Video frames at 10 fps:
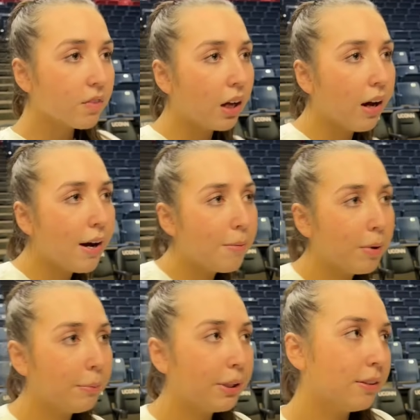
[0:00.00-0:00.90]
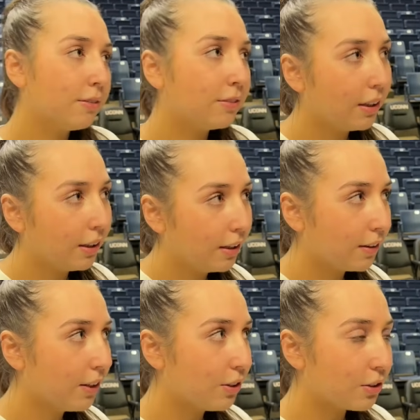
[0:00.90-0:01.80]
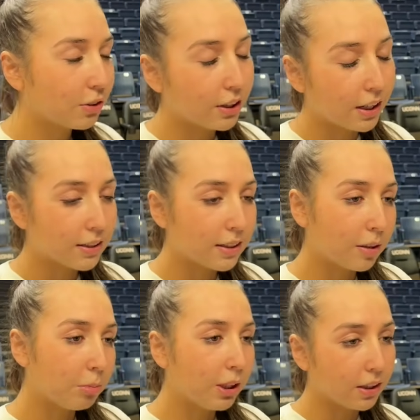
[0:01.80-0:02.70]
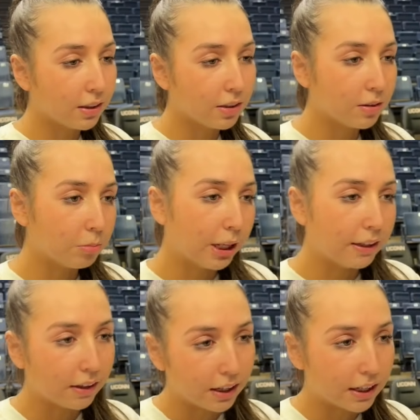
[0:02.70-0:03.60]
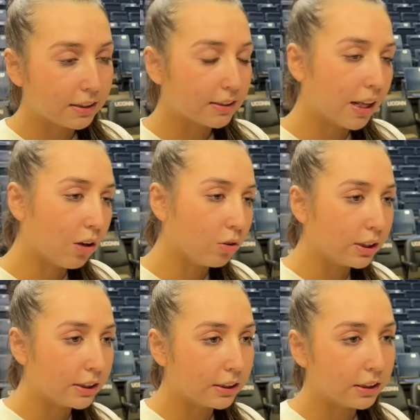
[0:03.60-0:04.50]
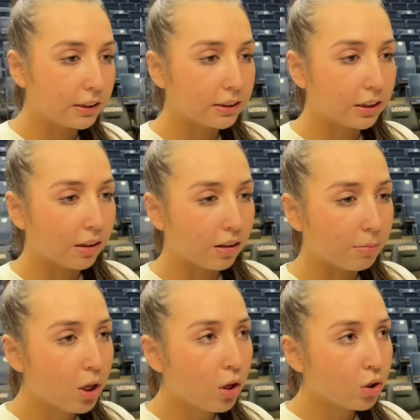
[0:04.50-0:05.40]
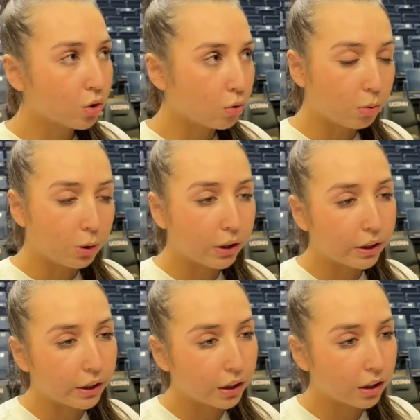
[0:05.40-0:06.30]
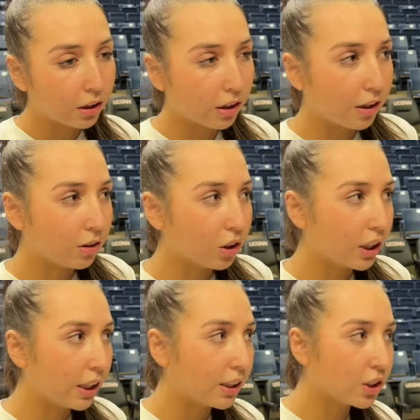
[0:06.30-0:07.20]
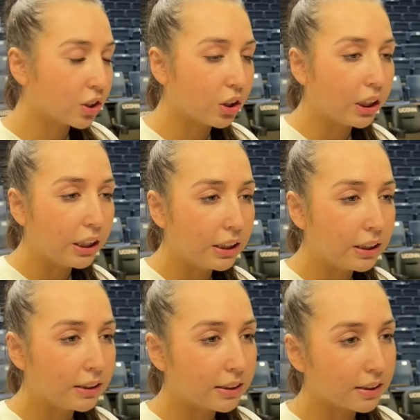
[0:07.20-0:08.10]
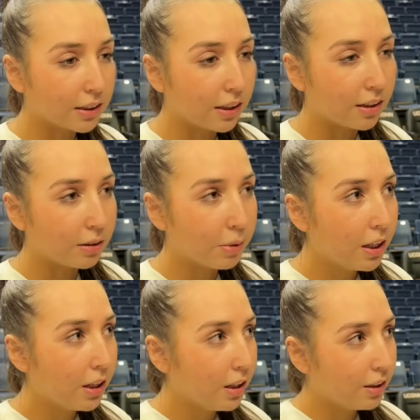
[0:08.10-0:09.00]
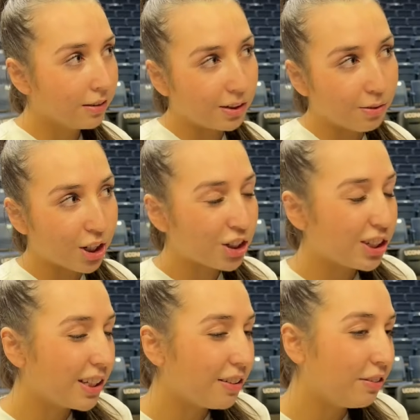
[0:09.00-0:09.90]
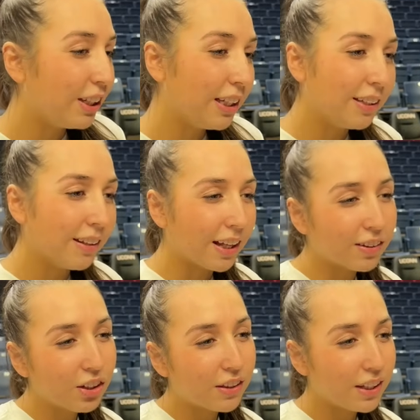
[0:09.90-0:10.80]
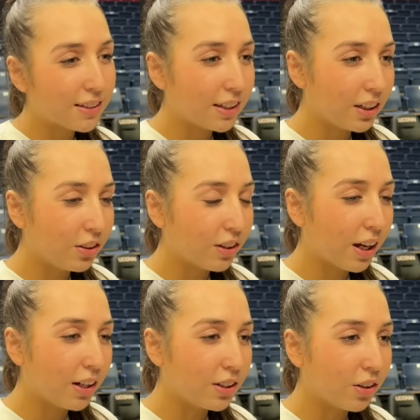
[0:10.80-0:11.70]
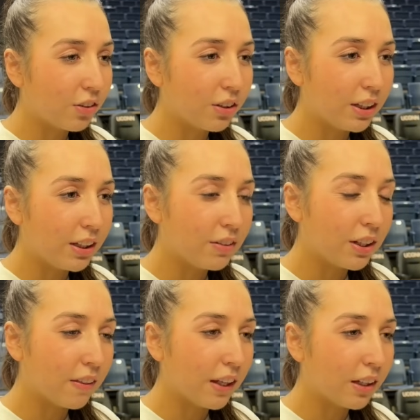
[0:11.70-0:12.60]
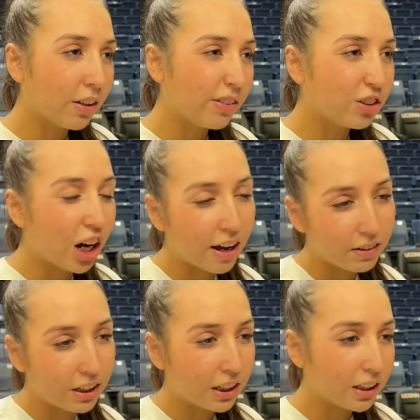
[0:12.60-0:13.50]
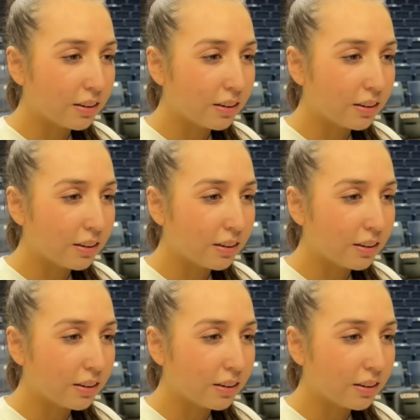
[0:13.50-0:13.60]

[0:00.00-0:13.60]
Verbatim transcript: Um, I mean, the usual things like being in bright lights, loud noises, um, schoolwork, uh, looking at screens, um, like watching TV, like little things that you kind of don't really even think of driving,